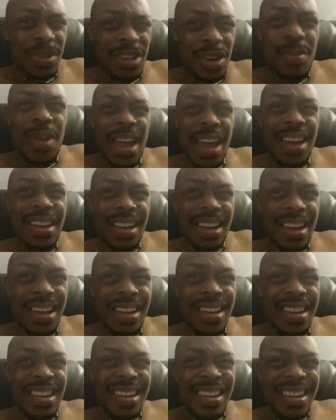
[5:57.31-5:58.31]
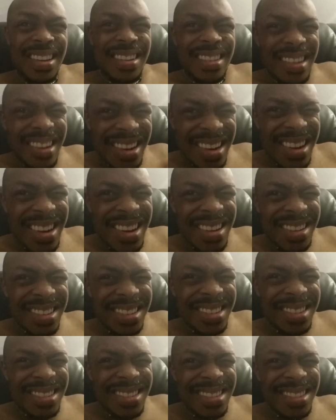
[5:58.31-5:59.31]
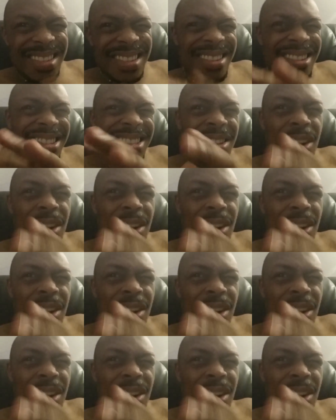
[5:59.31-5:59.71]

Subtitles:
with their man, okay? Alright? You know,